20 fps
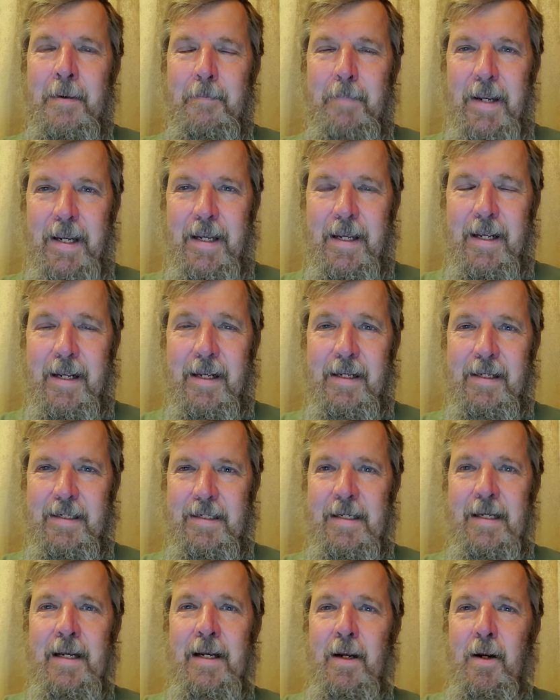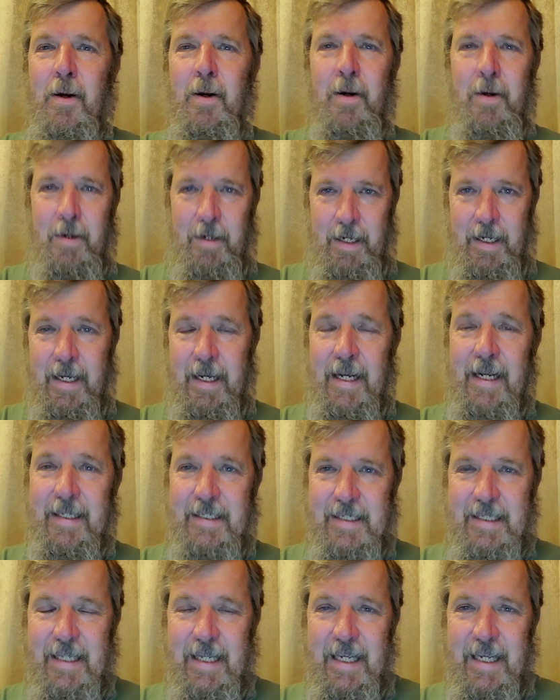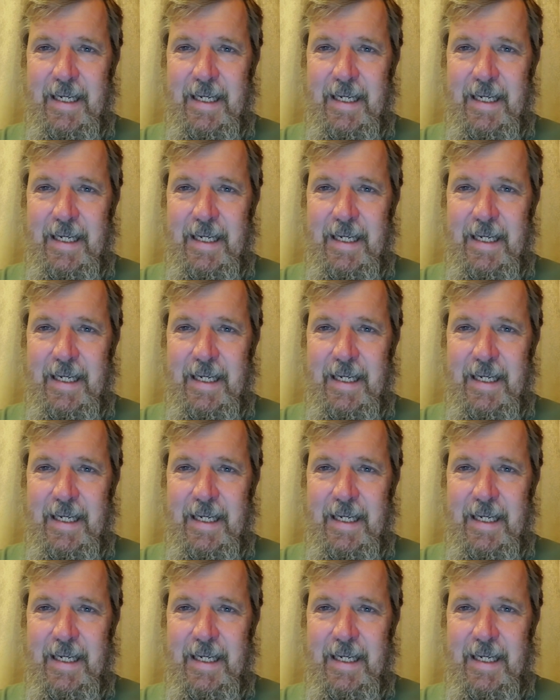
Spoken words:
Because it's the